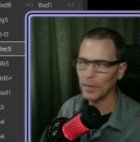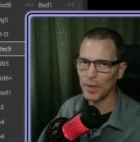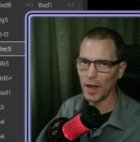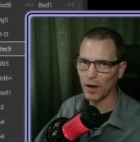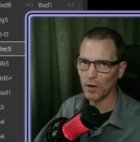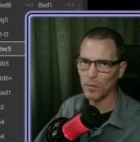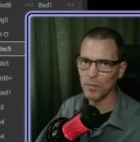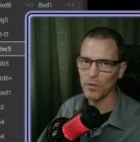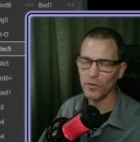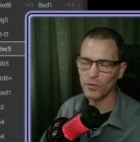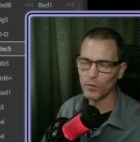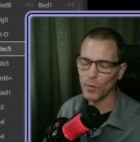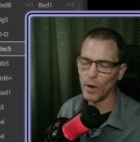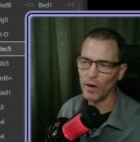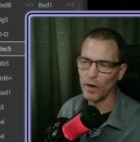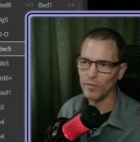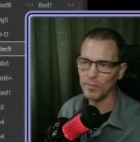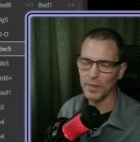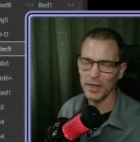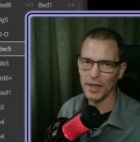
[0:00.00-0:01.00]
Not on move
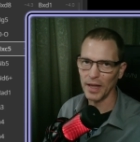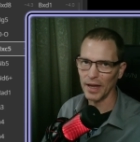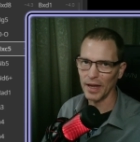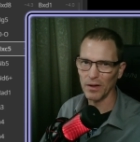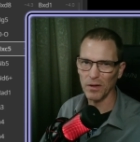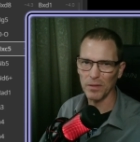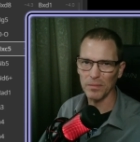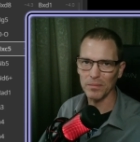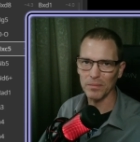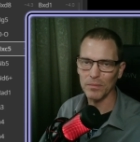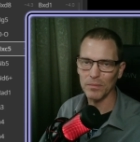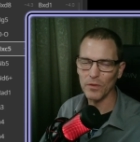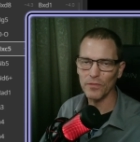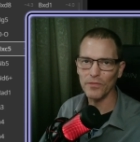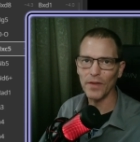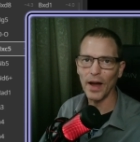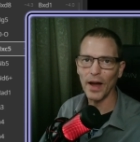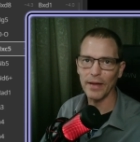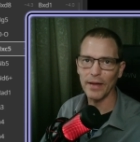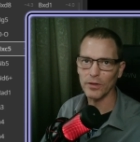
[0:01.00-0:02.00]
12, but like on move
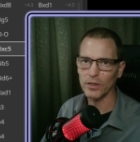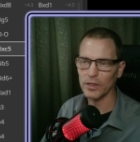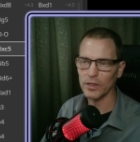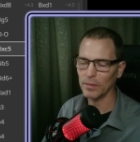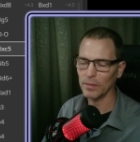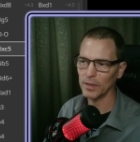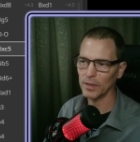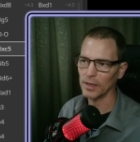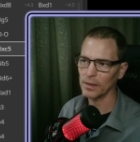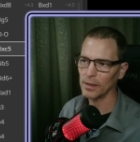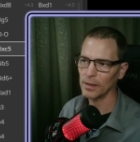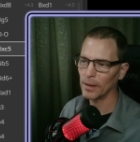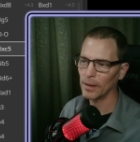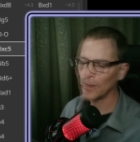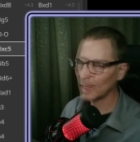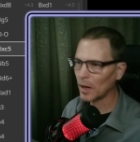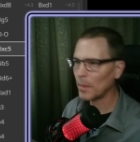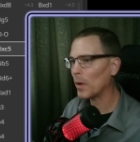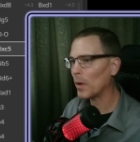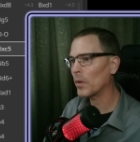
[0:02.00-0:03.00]
5 or something.
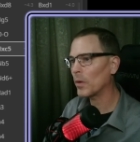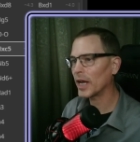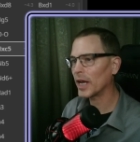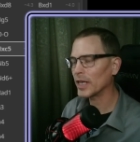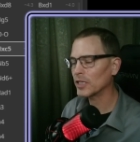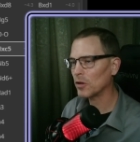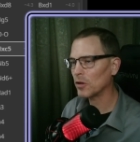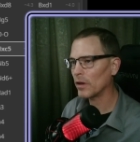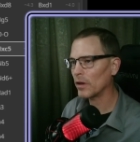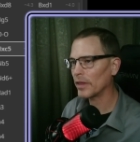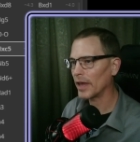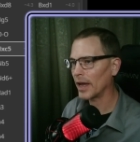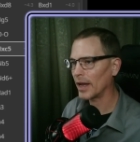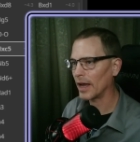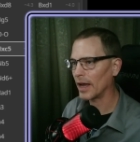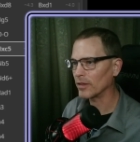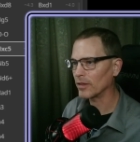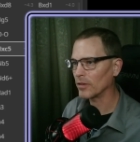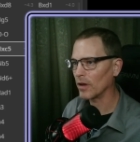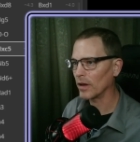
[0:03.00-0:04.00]
But when I saw that,
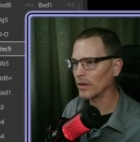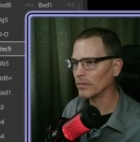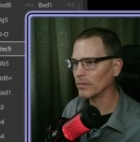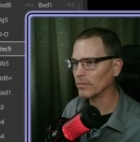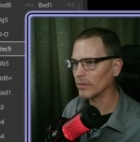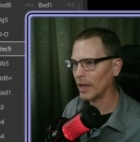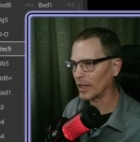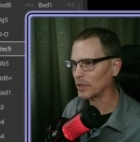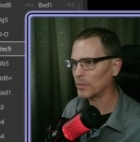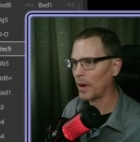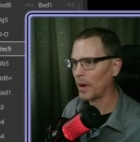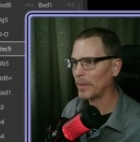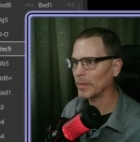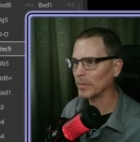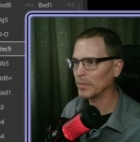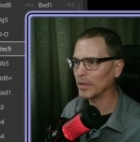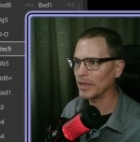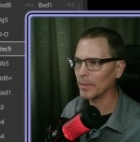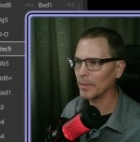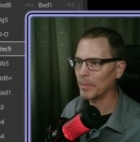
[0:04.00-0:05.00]
I thought that's
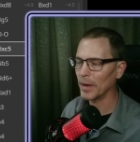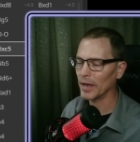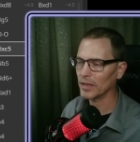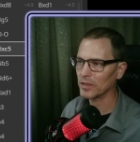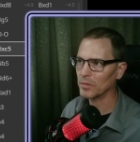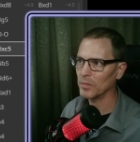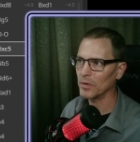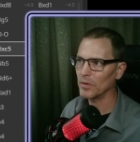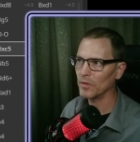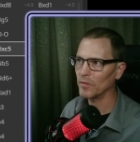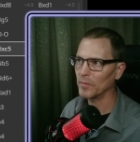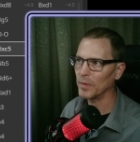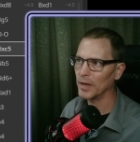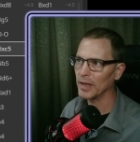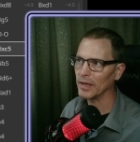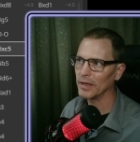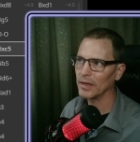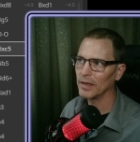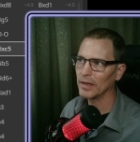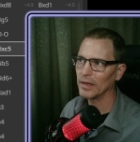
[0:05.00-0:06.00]
probably the best move.
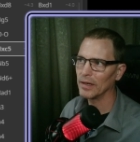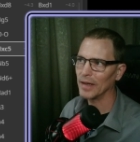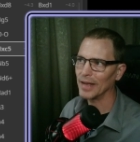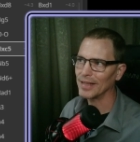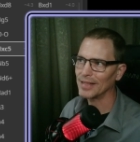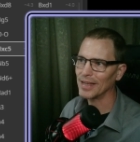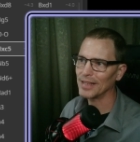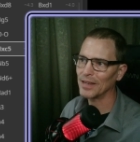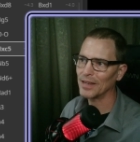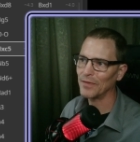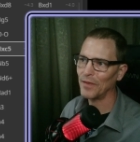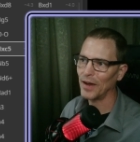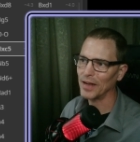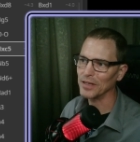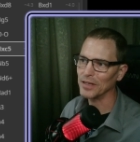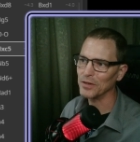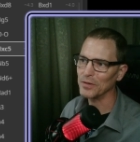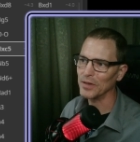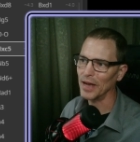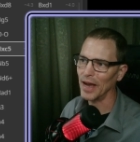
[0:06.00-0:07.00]
But it says if I
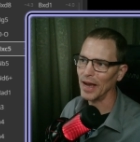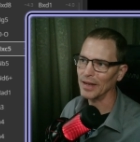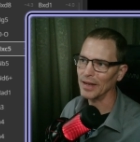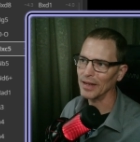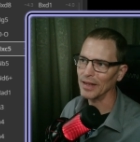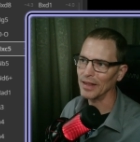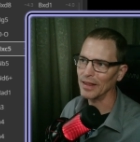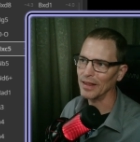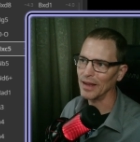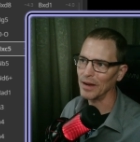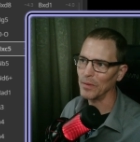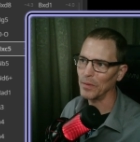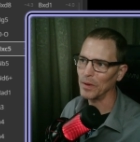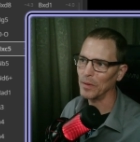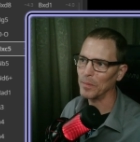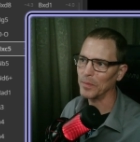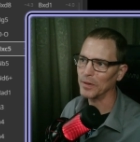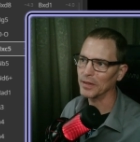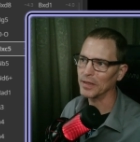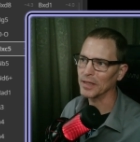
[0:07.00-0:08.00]
do that, they
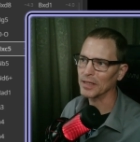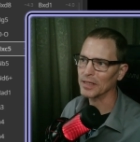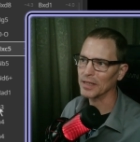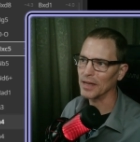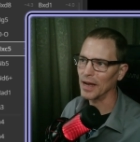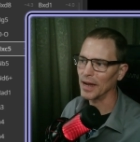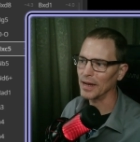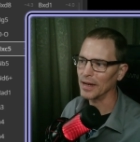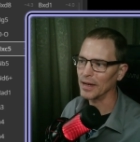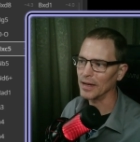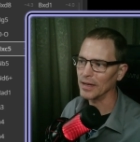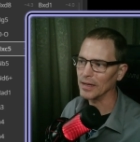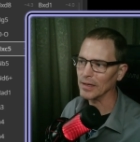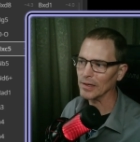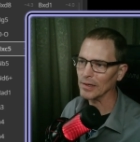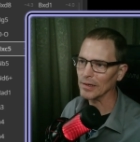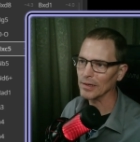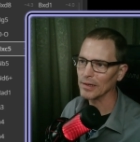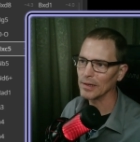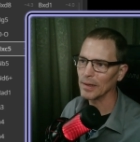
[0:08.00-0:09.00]
will put this knight in
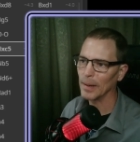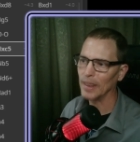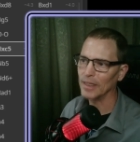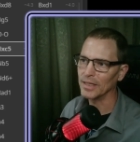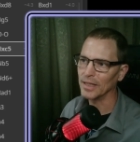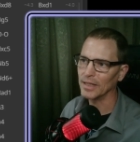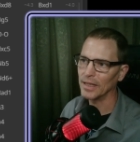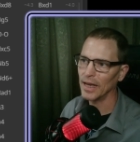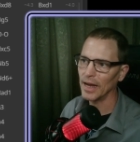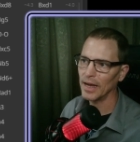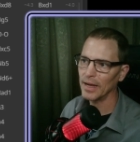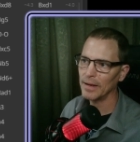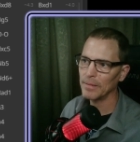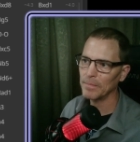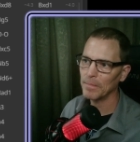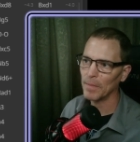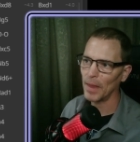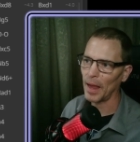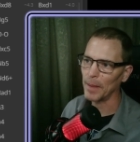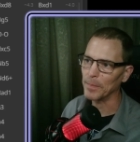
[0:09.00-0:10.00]
here. Did they?
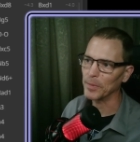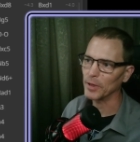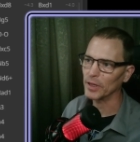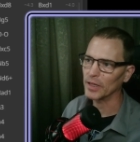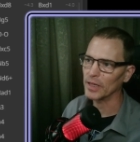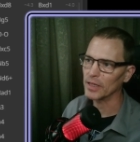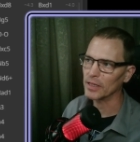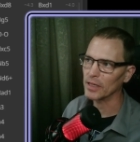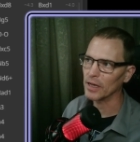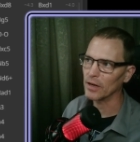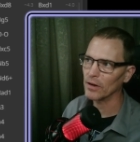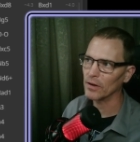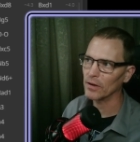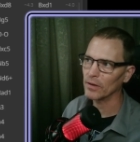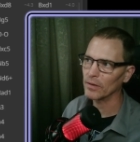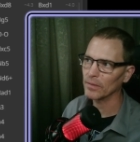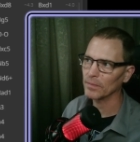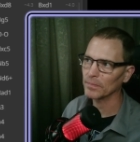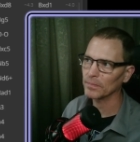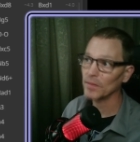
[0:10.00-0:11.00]
I put this
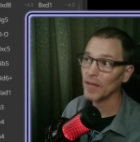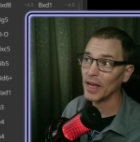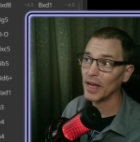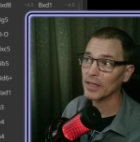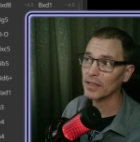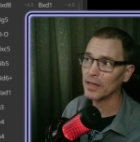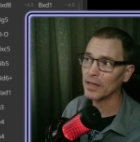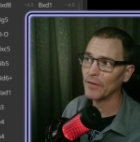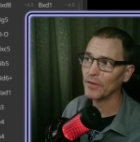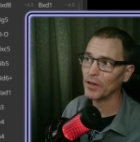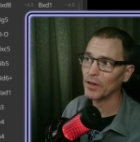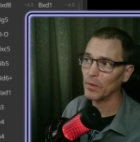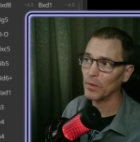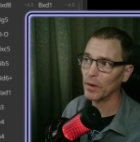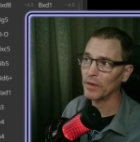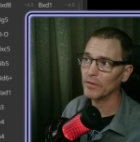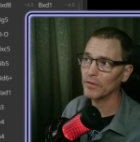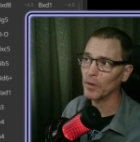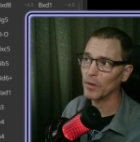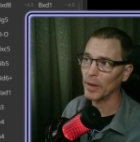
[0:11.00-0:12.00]
here. It is definitely
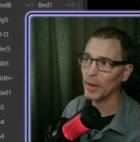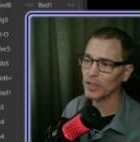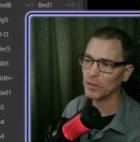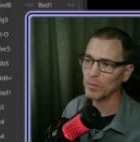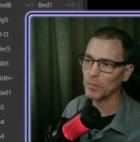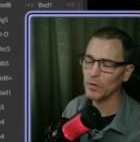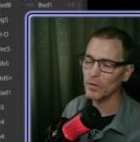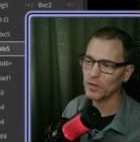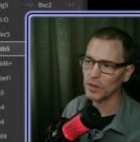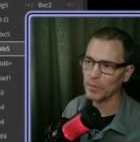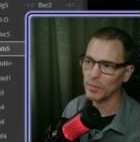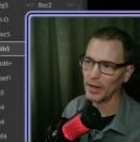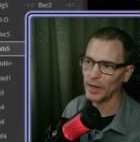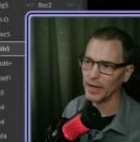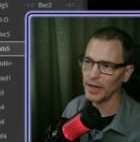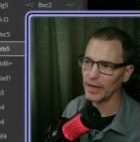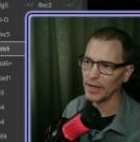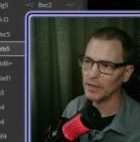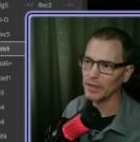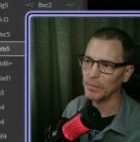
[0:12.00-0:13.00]
one of their best moves to play
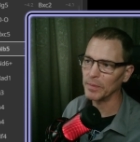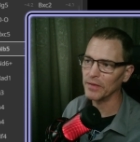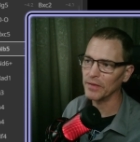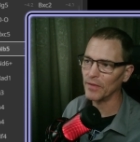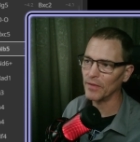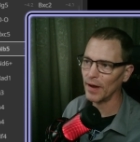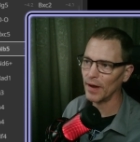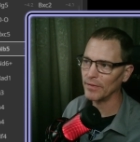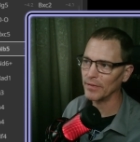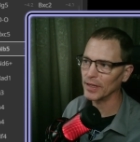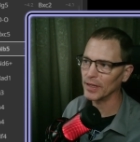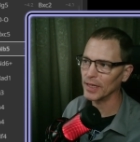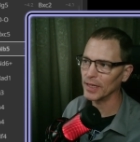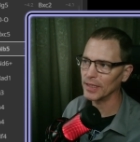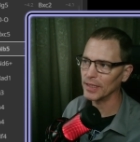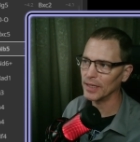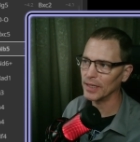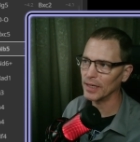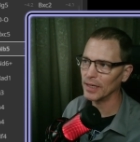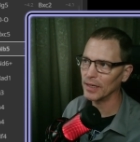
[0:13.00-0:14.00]
knight to b5, and they
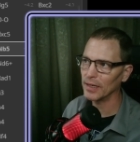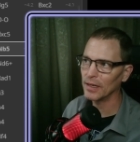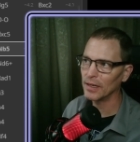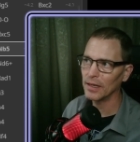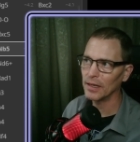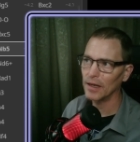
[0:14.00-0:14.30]
did.